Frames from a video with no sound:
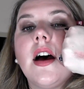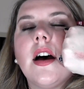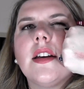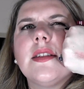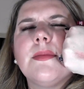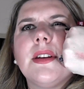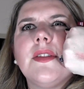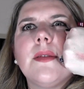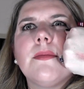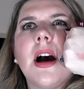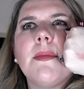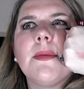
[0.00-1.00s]
Is it
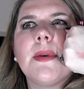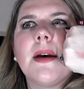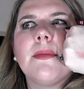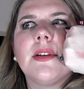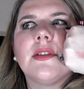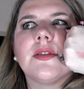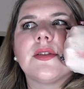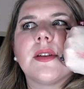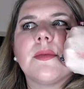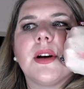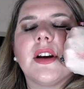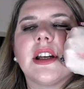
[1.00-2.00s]
Benefit? Might be Bare Minerals
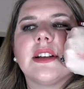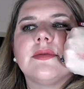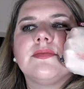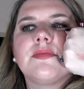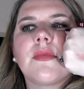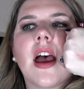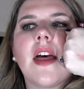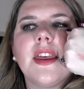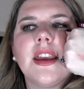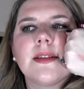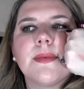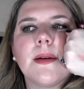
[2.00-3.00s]
I'm wearing. I
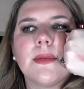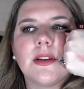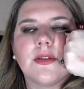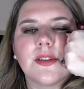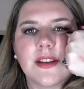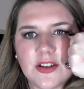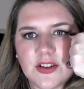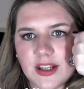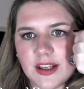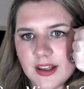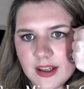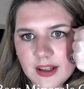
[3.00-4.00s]
think it's Bare Minerals
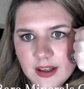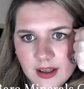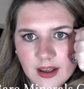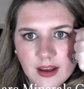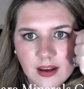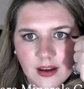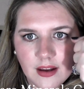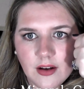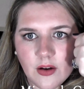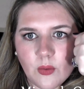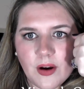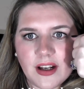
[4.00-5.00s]
actually.
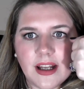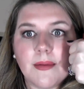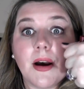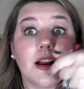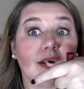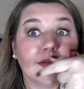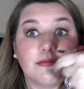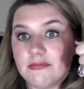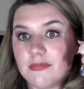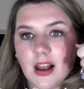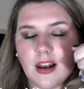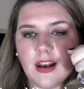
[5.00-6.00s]
Long wearing lip. I'll
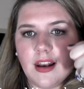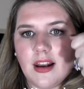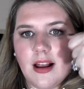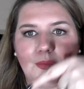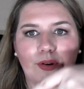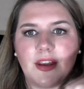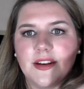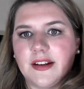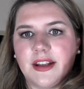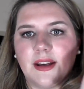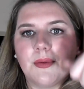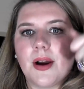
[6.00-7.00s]
put that
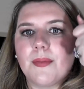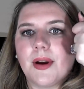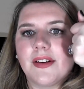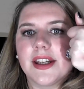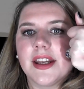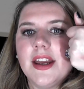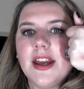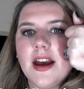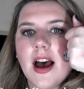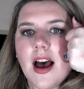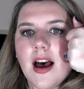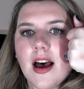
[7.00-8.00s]
down here what I'm wearing.
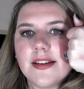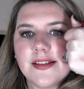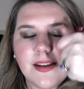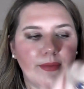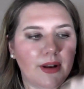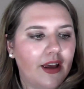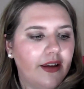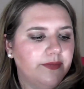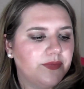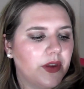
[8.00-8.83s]
Similar.